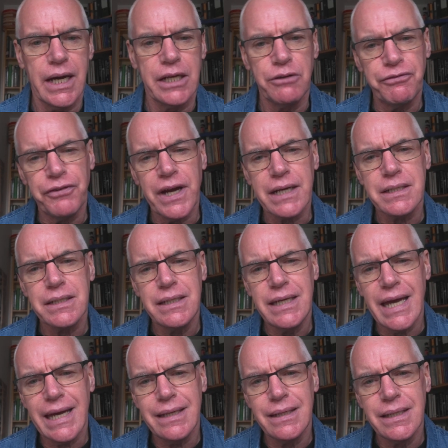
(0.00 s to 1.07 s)
And in fact,
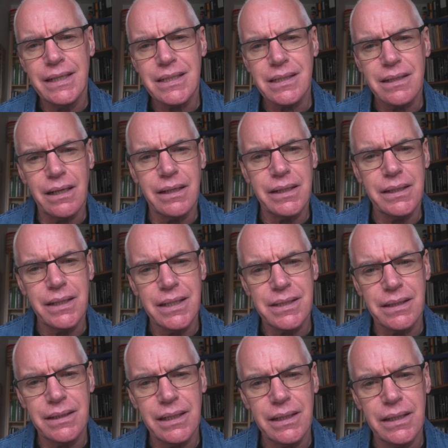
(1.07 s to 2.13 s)
again, this
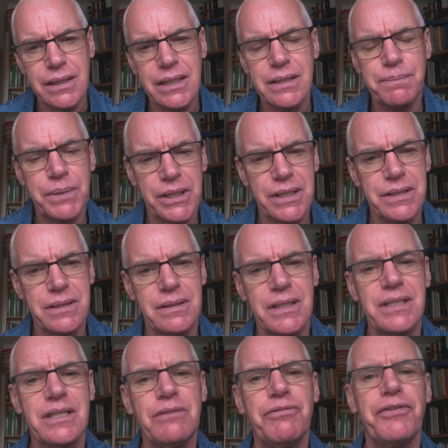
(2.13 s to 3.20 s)
person
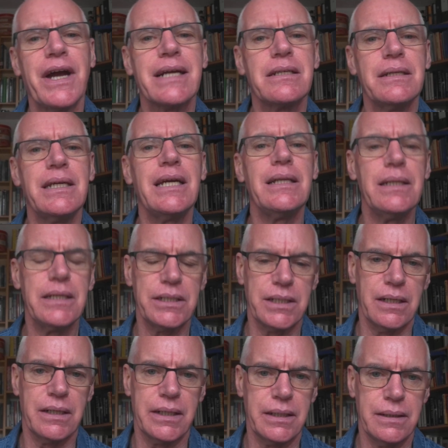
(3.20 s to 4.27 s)
is in fact an English
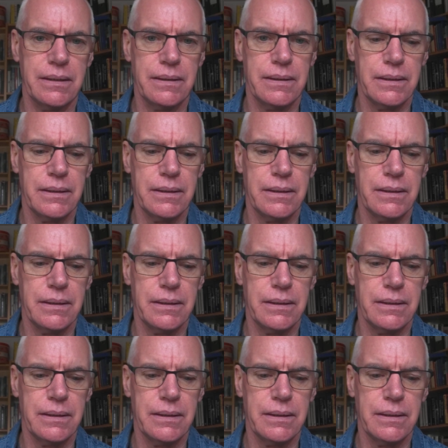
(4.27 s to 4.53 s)
guy